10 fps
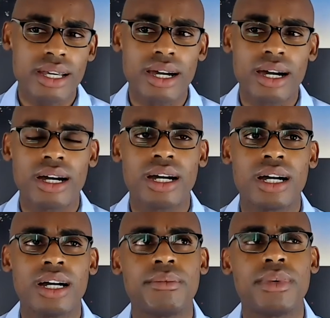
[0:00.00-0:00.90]

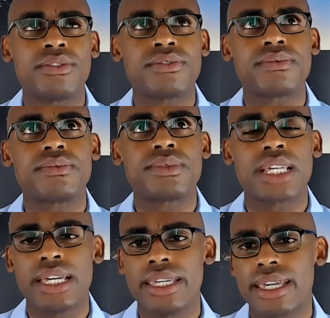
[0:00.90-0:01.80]
of
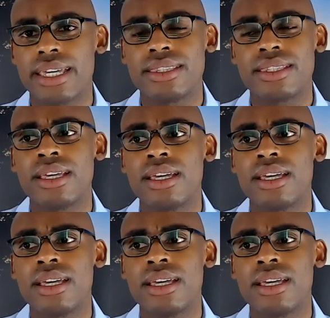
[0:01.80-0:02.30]
psych and